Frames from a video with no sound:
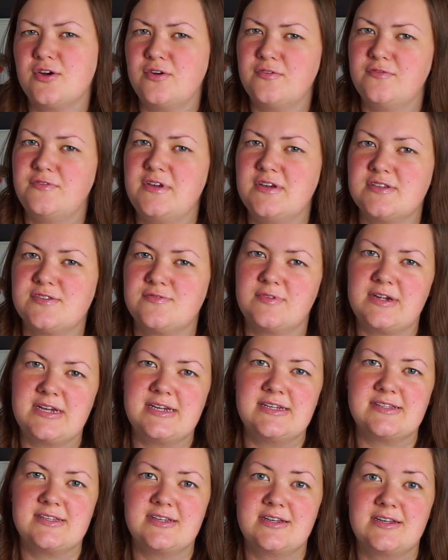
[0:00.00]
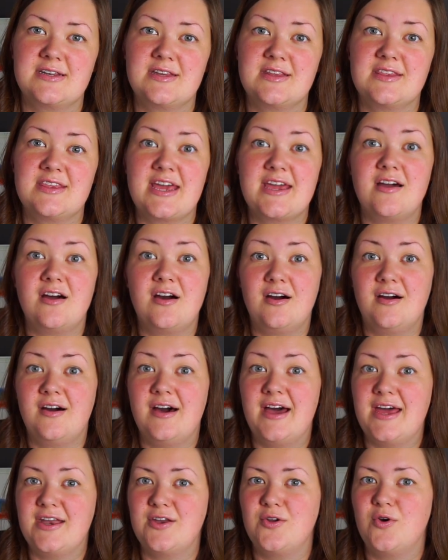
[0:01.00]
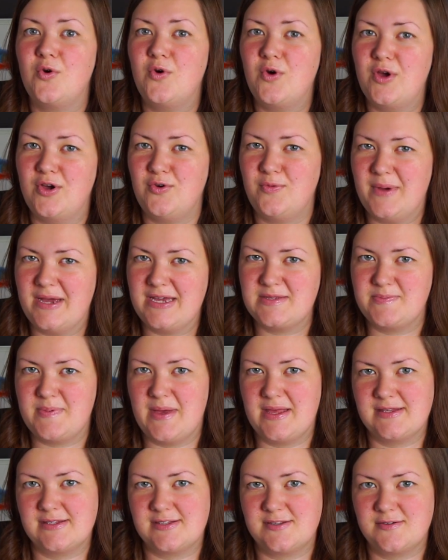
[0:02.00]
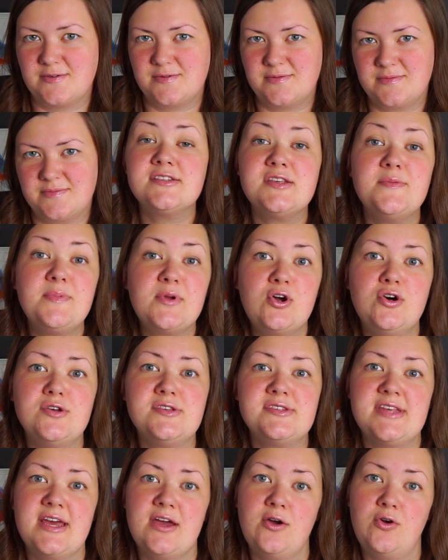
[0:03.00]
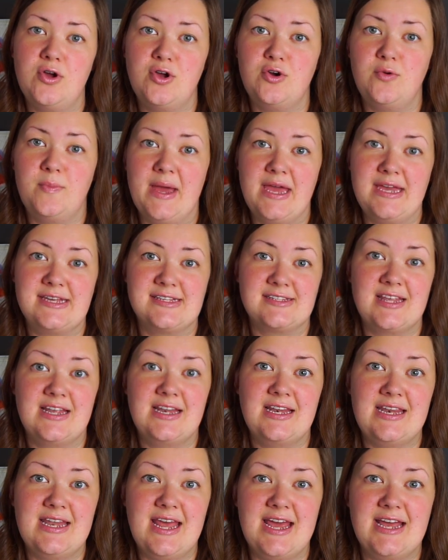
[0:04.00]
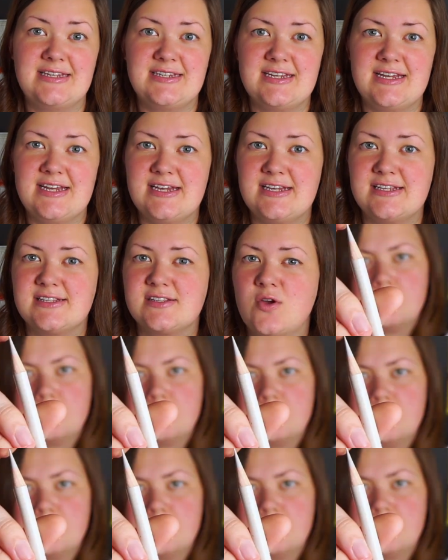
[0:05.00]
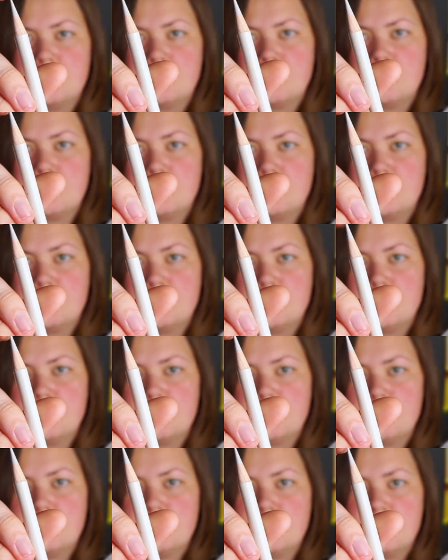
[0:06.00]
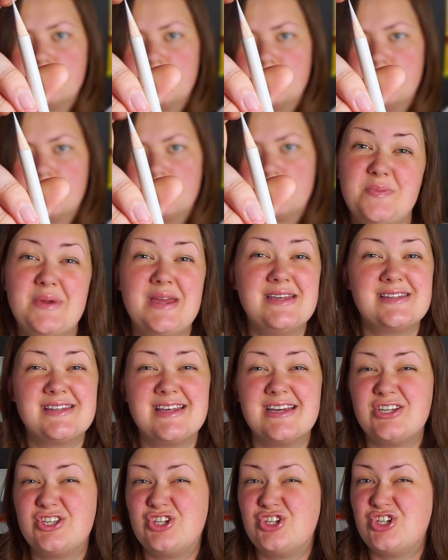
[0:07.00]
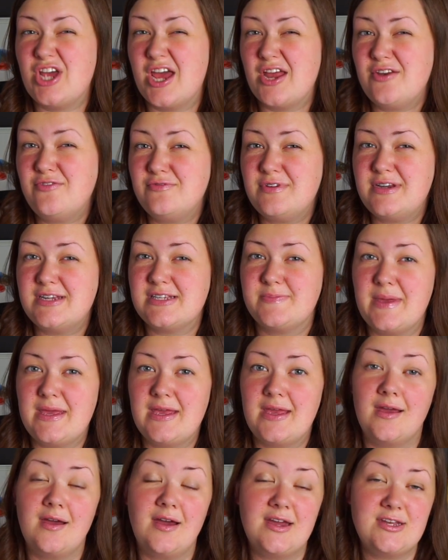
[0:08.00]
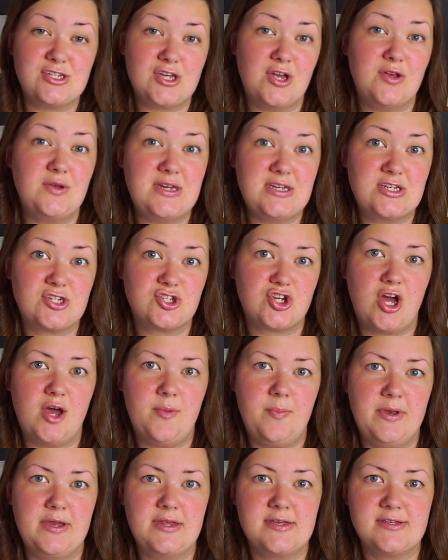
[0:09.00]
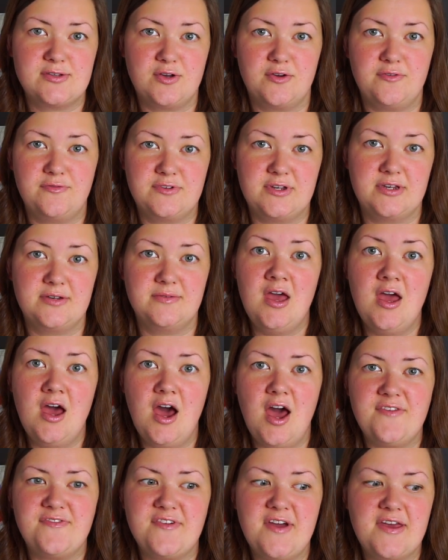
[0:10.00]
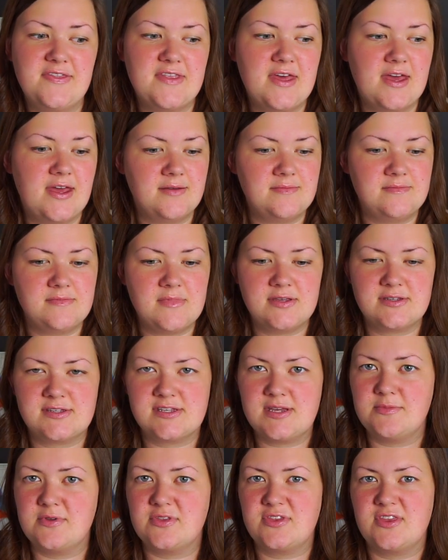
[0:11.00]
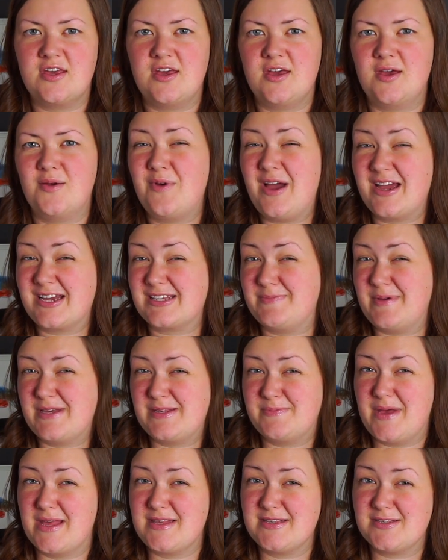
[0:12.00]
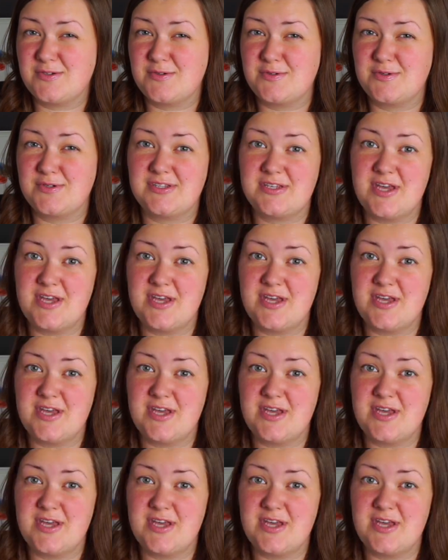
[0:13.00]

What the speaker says: obvious reason. They are an oil-based pencil. So because they're oil-based, the lead is quite a bit firmer, which means that generally speaking, I don't need to sharpen it as often. I find that some of the wax-based pencils,